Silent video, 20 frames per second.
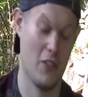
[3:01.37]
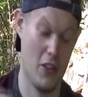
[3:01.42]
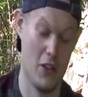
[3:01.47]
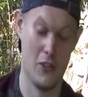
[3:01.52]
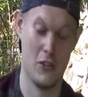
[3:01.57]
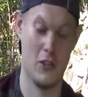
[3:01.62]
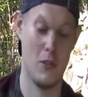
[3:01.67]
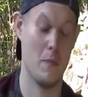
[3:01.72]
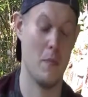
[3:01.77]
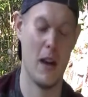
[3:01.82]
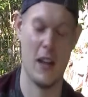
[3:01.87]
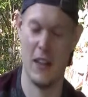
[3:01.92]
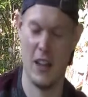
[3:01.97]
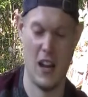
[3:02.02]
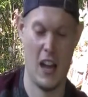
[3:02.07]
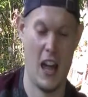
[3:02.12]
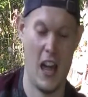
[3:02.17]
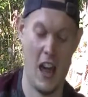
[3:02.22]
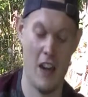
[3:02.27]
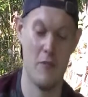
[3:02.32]
those who might
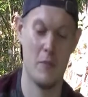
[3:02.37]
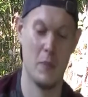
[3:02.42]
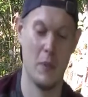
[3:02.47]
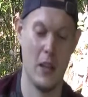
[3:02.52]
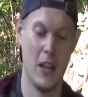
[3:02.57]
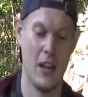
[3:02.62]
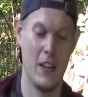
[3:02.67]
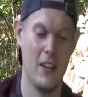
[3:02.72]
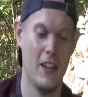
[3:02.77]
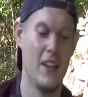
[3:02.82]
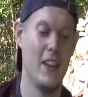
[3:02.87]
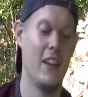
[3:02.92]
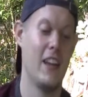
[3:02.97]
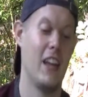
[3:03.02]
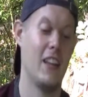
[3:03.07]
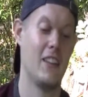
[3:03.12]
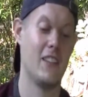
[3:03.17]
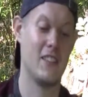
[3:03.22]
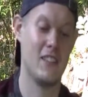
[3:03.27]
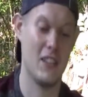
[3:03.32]
not have played,
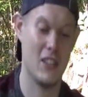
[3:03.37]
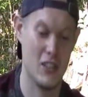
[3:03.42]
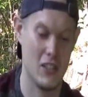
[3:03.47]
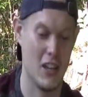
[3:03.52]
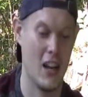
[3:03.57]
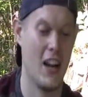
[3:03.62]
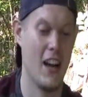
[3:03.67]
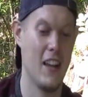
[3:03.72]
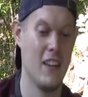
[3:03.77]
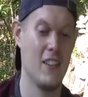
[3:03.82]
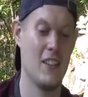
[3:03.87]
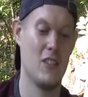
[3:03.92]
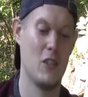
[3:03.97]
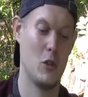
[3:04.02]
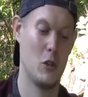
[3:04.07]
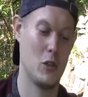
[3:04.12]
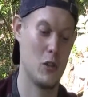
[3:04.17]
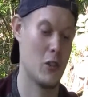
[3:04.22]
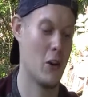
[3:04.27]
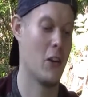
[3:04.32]
it is designed to
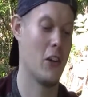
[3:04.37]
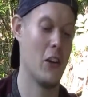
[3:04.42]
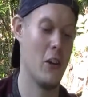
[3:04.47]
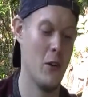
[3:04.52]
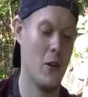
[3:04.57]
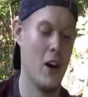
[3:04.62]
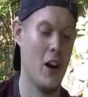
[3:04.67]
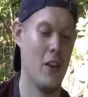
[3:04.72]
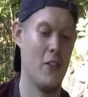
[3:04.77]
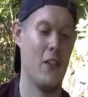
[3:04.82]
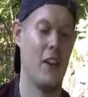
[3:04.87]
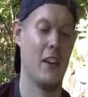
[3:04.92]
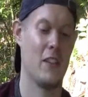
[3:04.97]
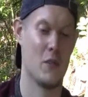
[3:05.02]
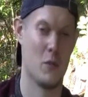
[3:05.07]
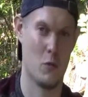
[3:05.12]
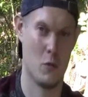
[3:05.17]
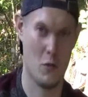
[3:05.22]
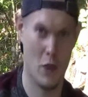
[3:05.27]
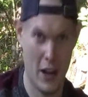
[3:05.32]
start you off as
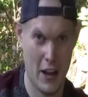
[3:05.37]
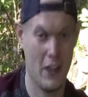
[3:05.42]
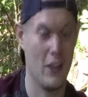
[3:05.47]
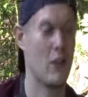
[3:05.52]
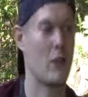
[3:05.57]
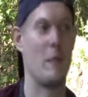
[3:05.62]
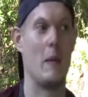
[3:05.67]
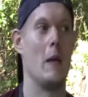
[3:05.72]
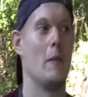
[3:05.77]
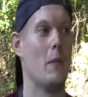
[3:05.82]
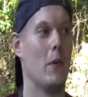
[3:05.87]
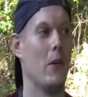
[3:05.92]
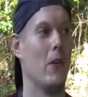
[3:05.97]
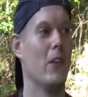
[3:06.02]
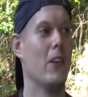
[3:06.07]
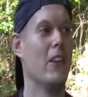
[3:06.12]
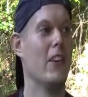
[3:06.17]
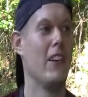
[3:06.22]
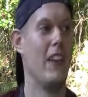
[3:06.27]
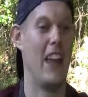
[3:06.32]
regular people
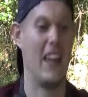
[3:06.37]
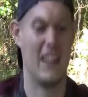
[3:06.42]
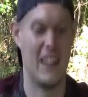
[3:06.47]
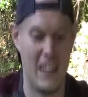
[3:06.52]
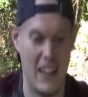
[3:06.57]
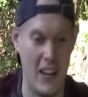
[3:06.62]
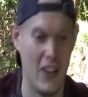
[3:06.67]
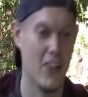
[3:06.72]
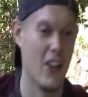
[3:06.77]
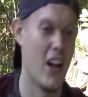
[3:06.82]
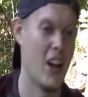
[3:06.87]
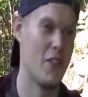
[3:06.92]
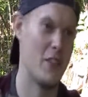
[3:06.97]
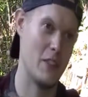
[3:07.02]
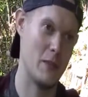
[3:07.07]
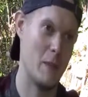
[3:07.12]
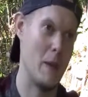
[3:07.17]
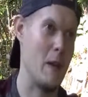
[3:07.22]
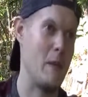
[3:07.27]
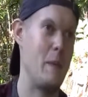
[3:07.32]
and kill off as
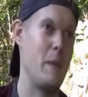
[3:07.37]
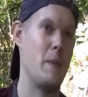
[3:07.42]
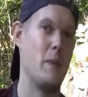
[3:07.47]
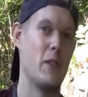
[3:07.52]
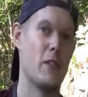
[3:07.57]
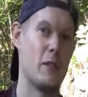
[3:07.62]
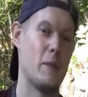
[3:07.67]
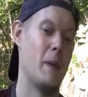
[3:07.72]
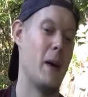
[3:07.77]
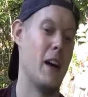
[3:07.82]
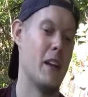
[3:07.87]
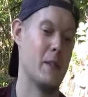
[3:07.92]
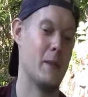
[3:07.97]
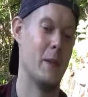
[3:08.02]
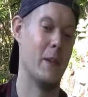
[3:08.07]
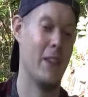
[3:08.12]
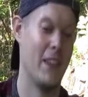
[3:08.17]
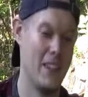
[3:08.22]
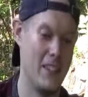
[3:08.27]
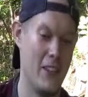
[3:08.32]
many people as
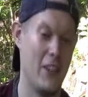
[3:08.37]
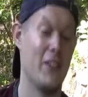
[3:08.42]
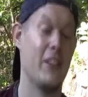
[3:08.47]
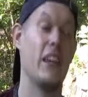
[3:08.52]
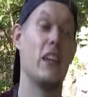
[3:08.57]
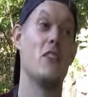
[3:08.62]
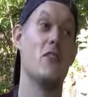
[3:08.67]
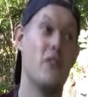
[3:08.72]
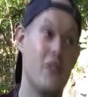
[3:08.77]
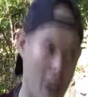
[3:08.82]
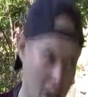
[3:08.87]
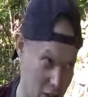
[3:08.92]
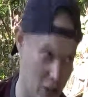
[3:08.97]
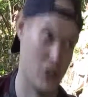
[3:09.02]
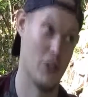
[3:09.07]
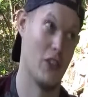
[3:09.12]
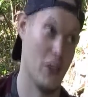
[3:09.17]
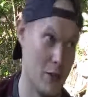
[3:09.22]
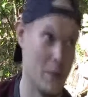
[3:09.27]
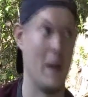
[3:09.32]
possible until the
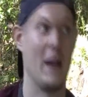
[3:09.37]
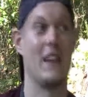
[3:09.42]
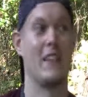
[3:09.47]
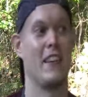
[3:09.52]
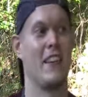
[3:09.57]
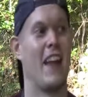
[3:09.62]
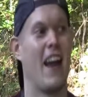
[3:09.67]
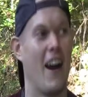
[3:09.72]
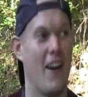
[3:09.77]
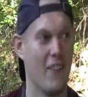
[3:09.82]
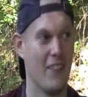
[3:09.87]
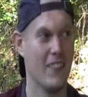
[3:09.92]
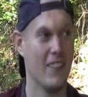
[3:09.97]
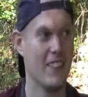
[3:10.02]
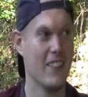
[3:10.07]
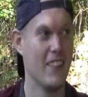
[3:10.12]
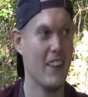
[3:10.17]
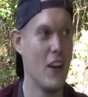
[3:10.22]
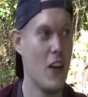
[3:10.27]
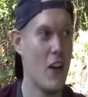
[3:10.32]
adventurer makes it out.
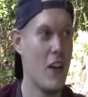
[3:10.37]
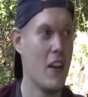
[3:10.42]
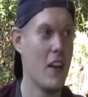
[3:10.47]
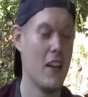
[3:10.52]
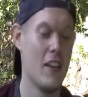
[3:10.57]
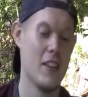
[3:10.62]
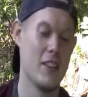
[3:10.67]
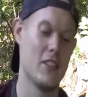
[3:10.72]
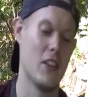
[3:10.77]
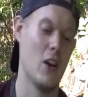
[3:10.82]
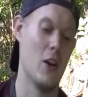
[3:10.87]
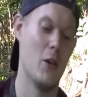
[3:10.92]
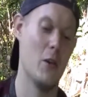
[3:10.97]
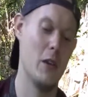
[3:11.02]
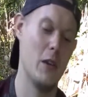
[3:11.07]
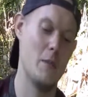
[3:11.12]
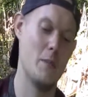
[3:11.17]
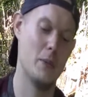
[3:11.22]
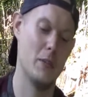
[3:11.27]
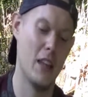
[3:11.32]
So
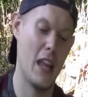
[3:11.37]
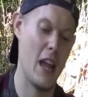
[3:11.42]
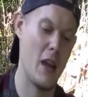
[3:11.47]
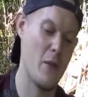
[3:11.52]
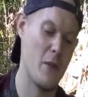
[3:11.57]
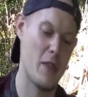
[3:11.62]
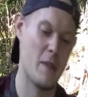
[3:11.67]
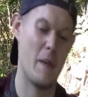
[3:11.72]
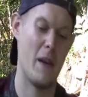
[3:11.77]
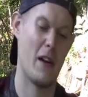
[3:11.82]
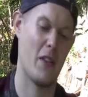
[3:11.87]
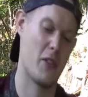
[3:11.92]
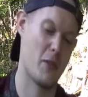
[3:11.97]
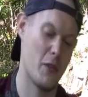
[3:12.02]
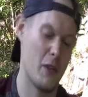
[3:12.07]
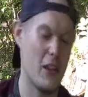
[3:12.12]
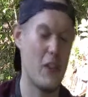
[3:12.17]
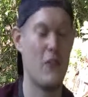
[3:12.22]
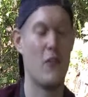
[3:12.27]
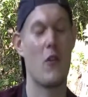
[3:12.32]
you play with about
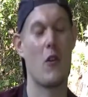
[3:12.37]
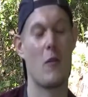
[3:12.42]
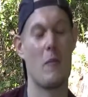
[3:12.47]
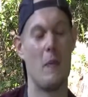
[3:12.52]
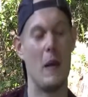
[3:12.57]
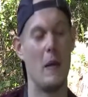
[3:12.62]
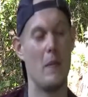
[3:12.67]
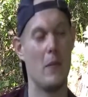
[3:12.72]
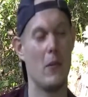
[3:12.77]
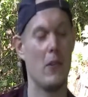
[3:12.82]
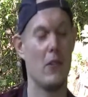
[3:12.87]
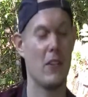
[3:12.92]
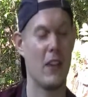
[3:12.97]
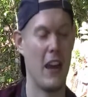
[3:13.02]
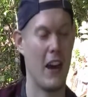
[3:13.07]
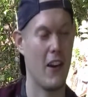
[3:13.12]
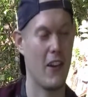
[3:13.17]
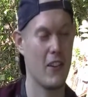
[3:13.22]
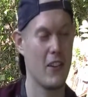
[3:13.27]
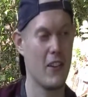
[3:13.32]
3 to 4 people,
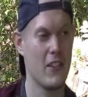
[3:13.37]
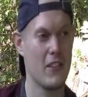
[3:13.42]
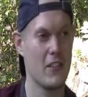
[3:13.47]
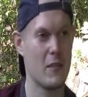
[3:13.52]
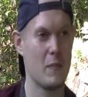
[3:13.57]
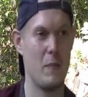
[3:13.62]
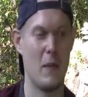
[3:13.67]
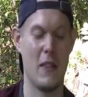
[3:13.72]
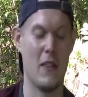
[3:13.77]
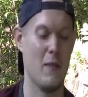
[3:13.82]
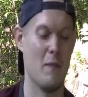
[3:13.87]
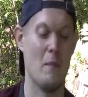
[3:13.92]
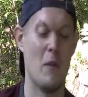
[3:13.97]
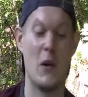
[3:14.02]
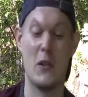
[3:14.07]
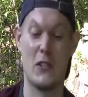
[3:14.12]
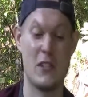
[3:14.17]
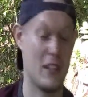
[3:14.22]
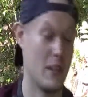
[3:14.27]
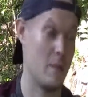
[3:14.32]
characters, but
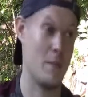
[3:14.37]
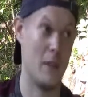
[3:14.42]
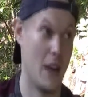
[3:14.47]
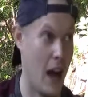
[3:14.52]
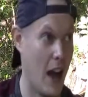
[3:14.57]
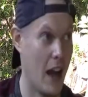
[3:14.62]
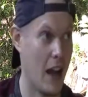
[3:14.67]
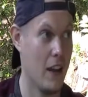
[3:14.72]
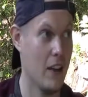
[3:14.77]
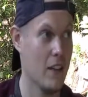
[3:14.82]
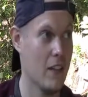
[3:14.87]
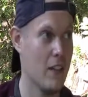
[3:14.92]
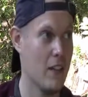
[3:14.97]
most of them die.